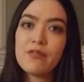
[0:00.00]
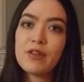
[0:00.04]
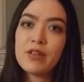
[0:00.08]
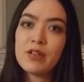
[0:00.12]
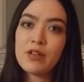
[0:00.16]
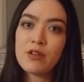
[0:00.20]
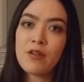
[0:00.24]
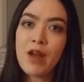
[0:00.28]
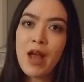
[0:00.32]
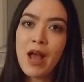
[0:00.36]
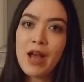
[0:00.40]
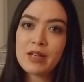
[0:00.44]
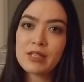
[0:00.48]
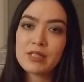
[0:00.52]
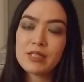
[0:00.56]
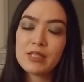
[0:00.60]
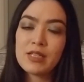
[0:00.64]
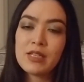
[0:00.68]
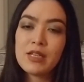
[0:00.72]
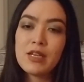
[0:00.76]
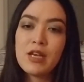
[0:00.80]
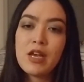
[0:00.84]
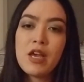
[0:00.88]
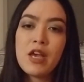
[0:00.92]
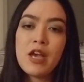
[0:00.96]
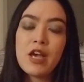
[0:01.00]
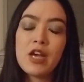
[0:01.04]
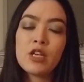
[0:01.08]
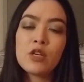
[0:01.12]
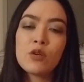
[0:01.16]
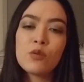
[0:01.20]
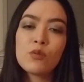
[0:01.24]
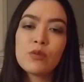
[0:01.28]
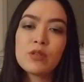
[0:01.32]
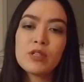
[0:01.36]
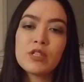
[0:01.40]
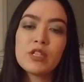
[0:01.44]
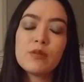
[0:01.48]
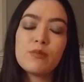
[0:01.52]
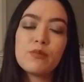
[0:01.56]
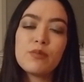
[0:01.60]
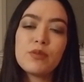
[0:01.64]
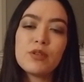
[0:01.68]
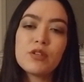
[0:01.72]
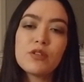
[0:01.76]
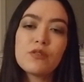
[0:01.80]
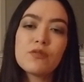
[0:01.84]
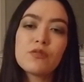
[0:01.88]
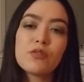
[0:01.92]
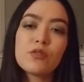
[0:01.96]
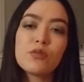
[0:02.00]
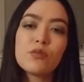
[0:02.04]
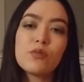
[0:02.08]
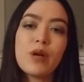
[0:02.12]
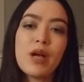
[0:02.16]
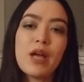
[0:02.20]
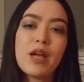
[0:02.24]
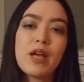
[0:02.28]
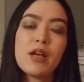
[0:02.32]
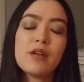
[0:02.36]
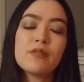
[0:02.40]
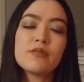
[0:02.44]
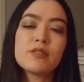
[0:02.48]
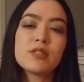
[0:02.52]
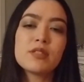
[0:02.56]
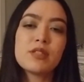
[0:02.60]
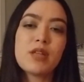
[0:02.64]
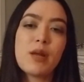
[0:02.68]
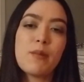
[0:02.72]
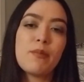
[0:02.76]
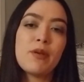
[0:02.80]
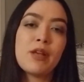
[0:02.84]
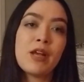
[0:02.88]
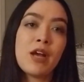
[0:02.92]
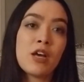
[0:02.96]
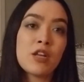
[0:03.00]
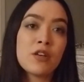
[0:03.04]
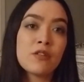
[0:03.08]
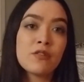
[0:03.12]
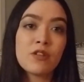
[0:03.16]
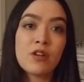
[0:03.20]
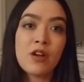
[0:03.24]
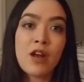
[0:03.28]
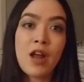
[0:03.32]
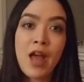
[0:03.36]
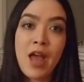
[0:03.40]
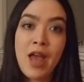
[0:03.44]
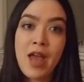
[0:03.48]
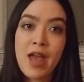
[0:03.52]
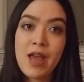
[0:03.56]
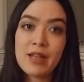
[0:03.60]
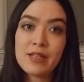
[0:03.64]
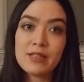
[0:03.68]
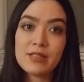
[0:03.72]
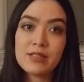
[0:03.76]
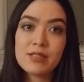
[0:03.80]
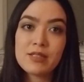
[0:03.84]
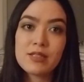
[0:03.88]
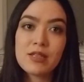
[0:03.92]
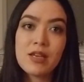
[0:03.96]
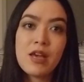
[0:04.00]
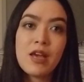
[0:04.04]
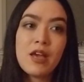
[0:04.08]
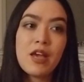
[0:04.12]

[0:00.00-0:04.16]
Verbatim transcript: interacting and a really beautiful way of stepping out of our heads